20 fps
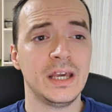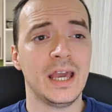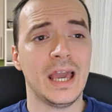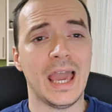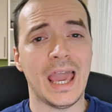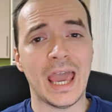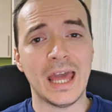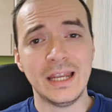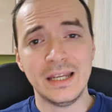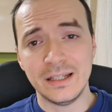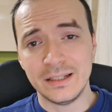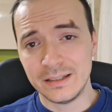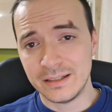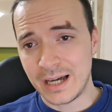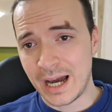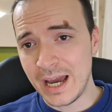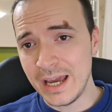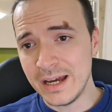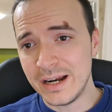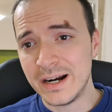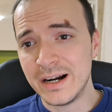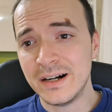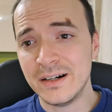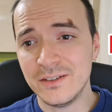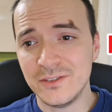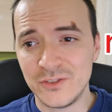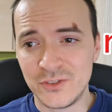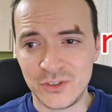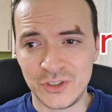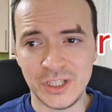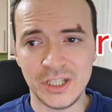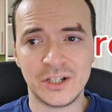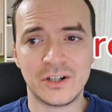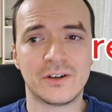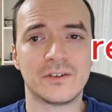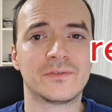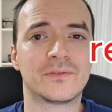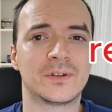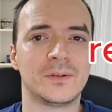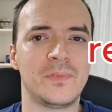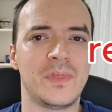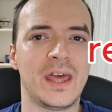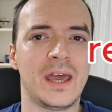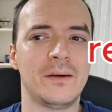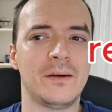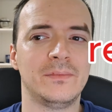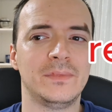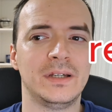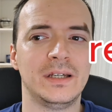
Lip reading: and I earn zero from them.